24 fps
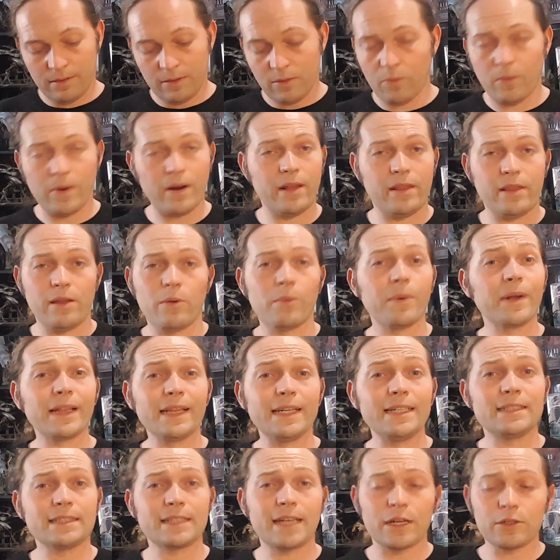the way their
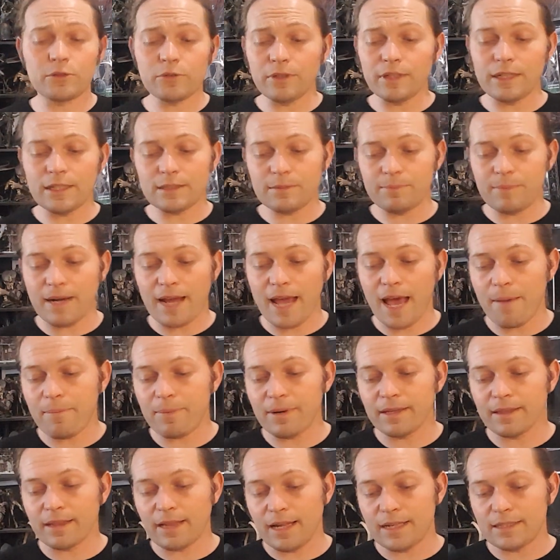release schedule has been
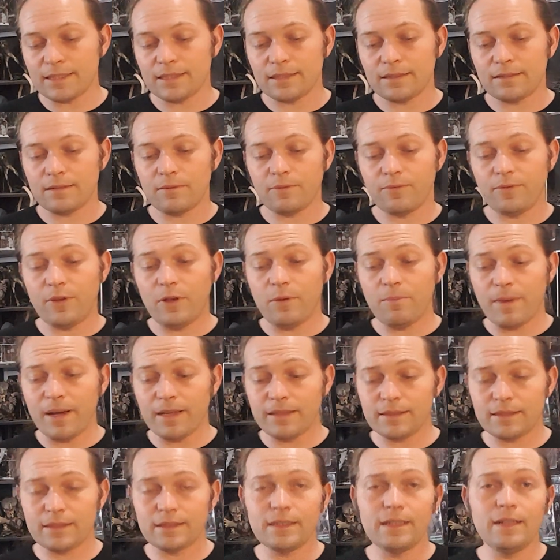happening the last few
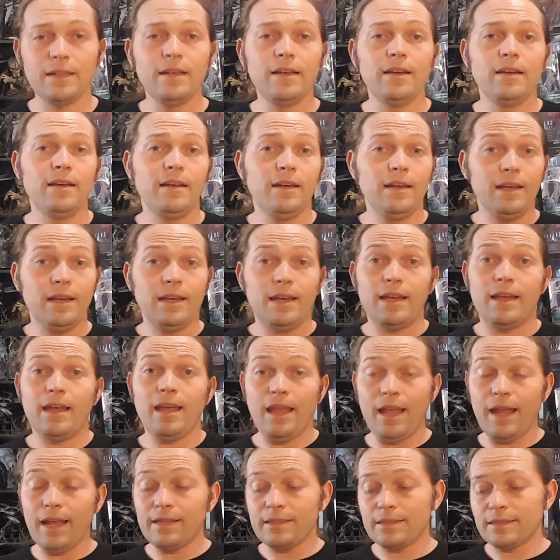months,
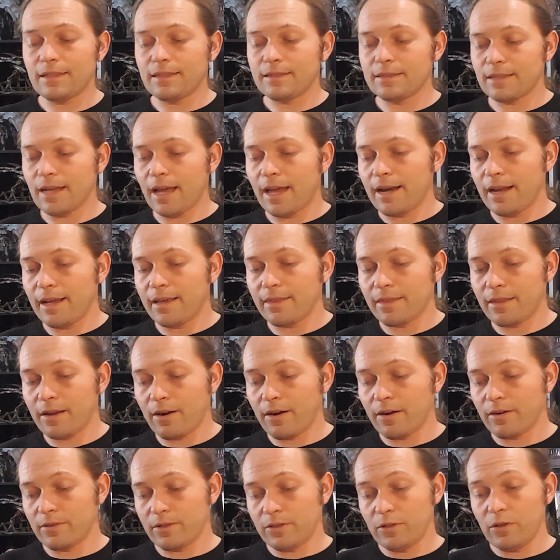it's exciting.
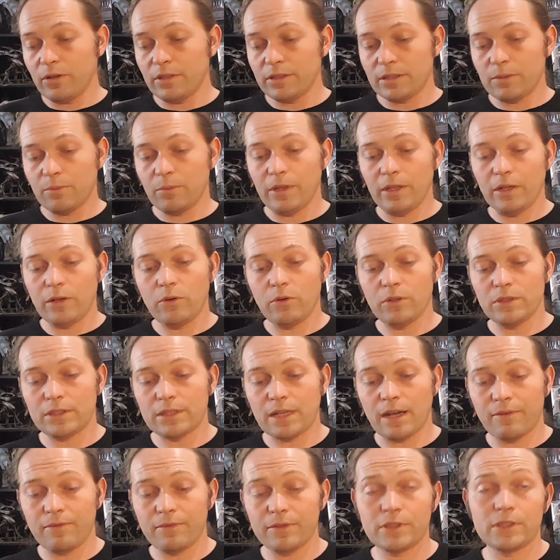They're doing some really cool
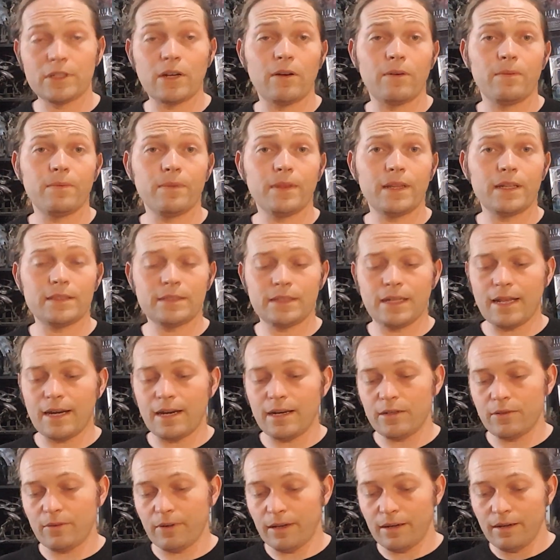stuff. So let's get
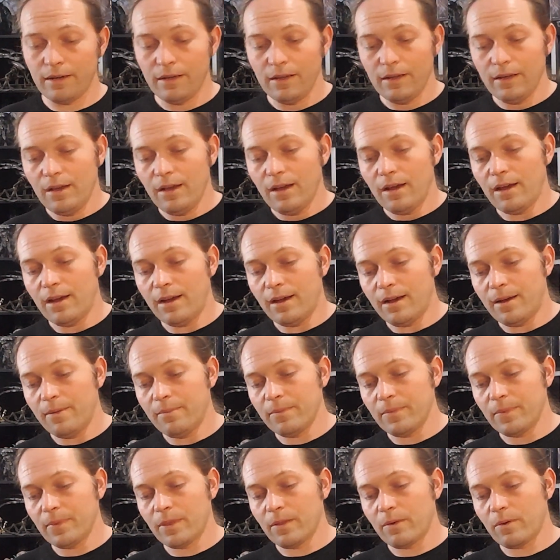into it. I
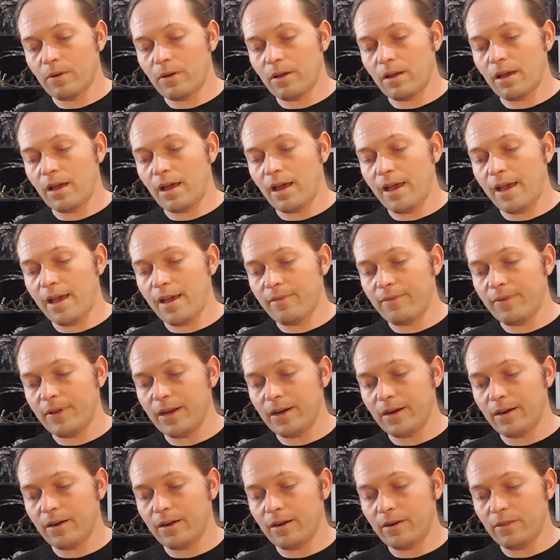have
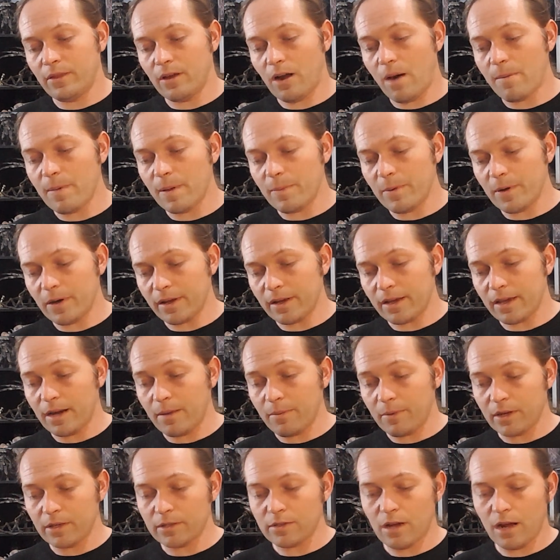here the Army book, and
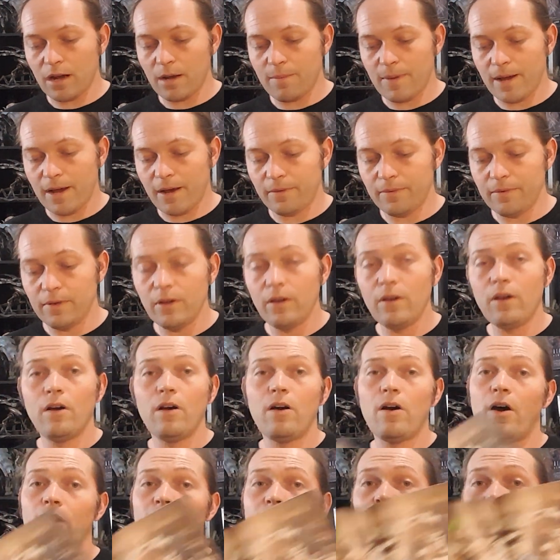I'm going to talk about
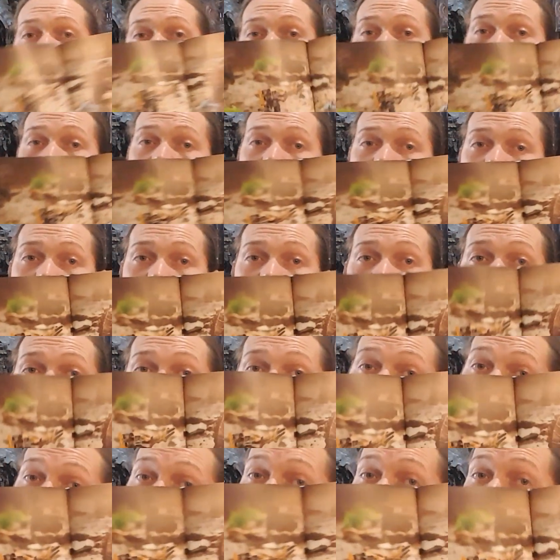all the models
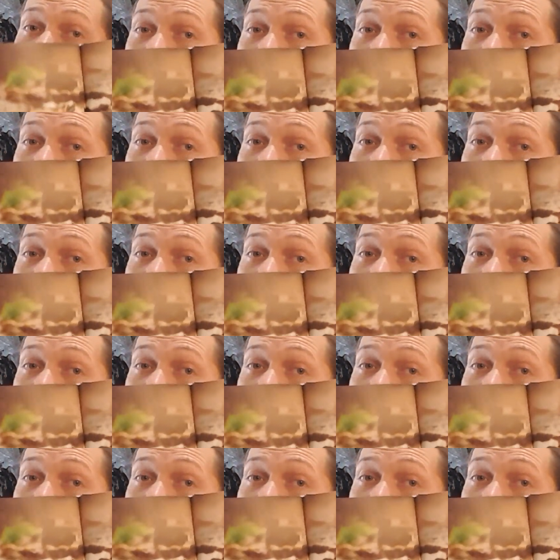that we